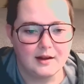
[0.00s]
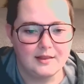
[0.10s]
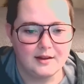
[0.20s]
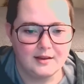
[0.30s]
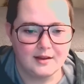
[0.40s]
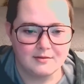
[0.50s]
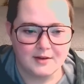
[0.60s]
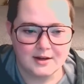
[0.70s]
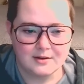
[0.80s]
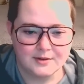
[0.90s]
And then that
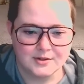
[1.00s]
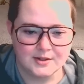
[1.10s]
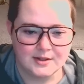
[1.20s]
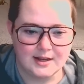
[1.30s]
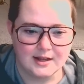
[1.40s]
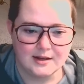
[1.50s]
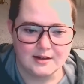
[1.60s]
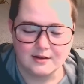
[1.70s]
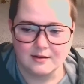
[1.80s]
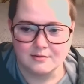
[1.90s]
final verse at the
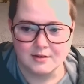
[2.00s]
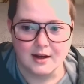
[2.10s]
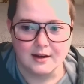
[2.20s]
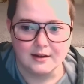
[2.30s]
end of 9,